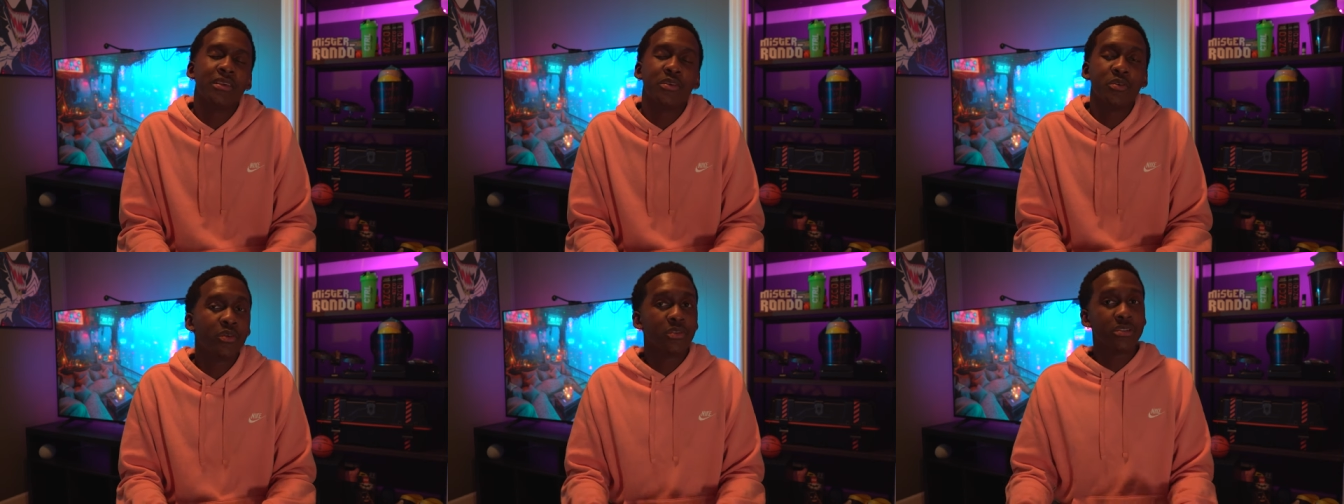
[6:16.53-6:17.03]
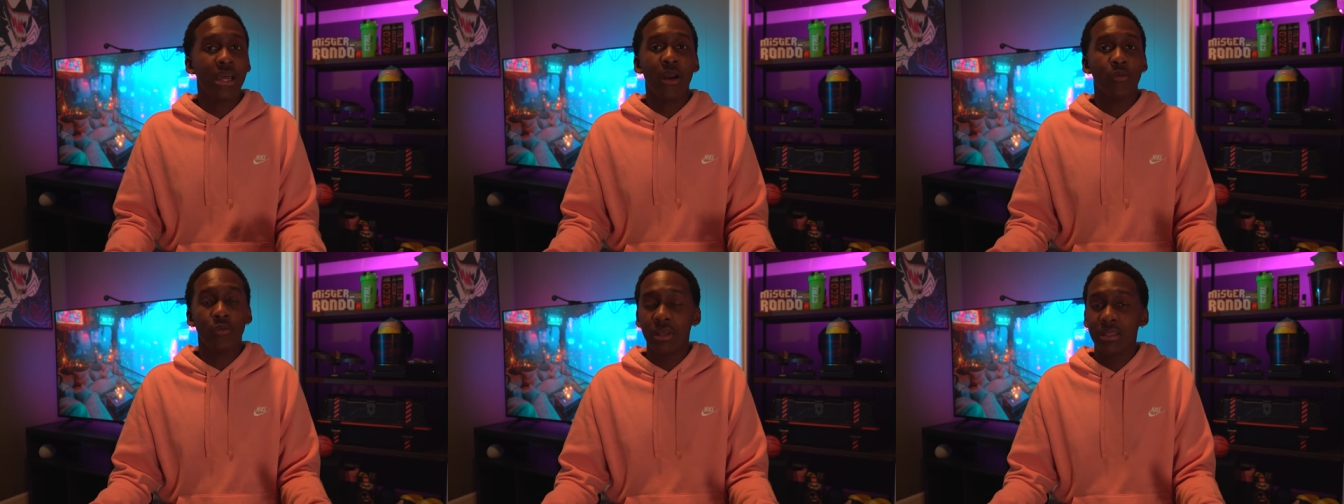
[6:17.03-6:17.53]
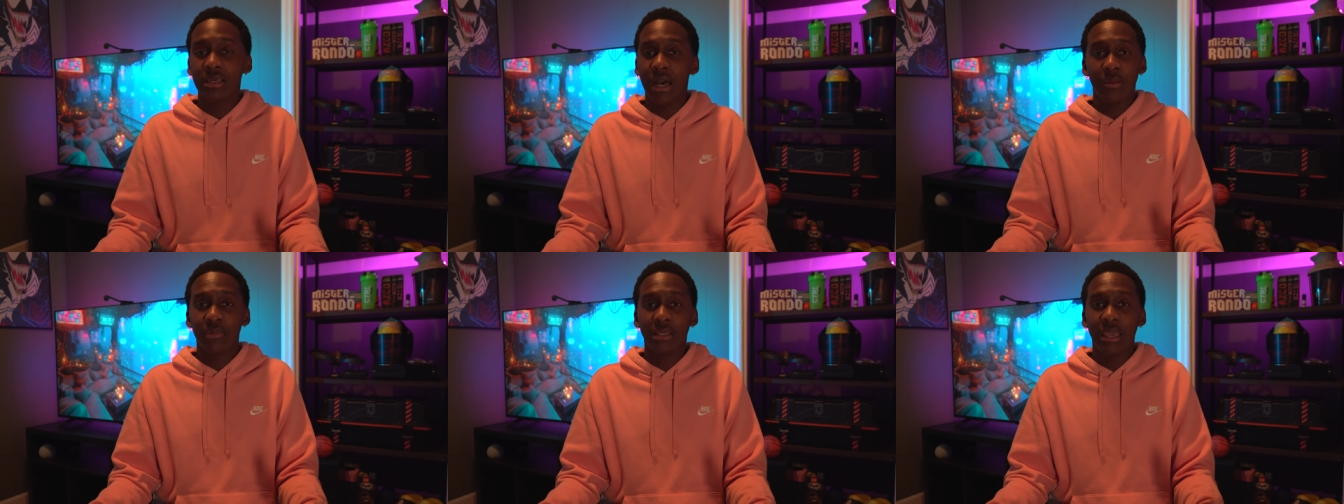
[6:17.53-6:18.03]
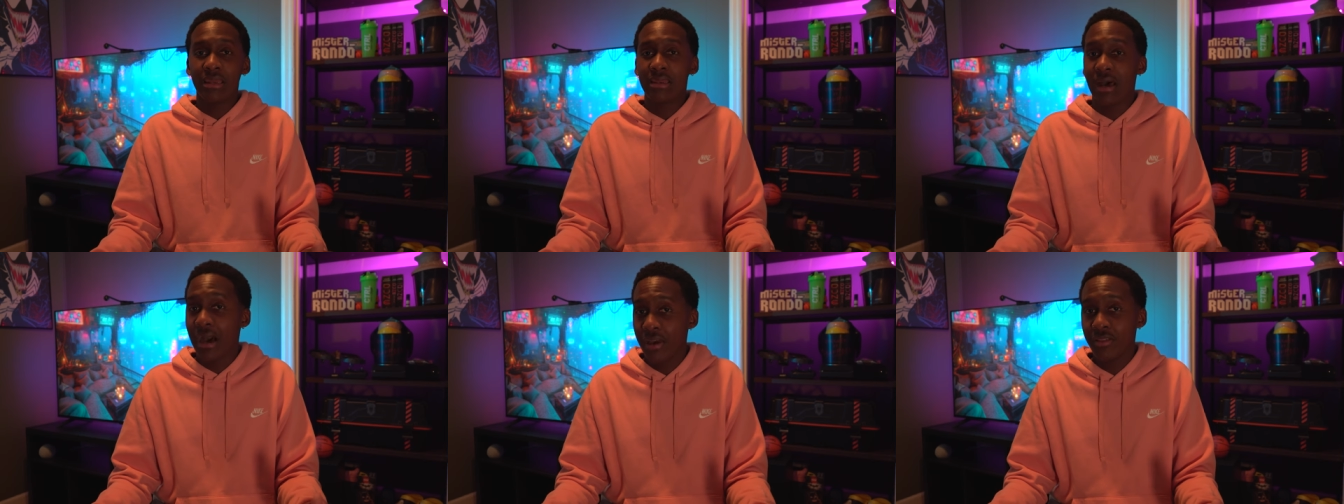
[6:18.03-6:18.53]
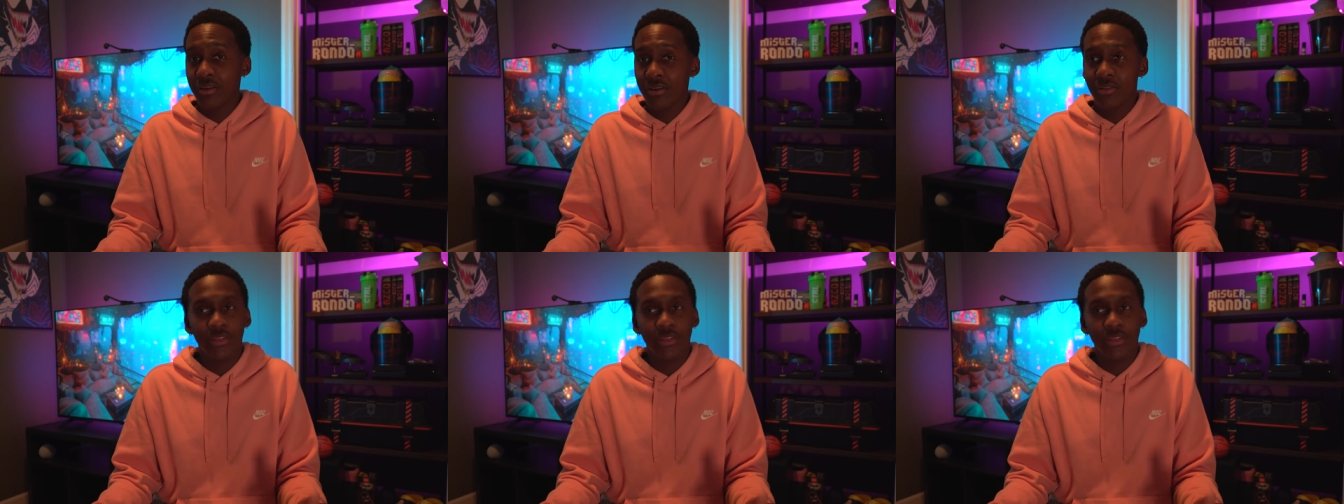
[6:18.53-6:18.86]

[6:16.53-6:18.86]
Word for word: Google's not really complicated either.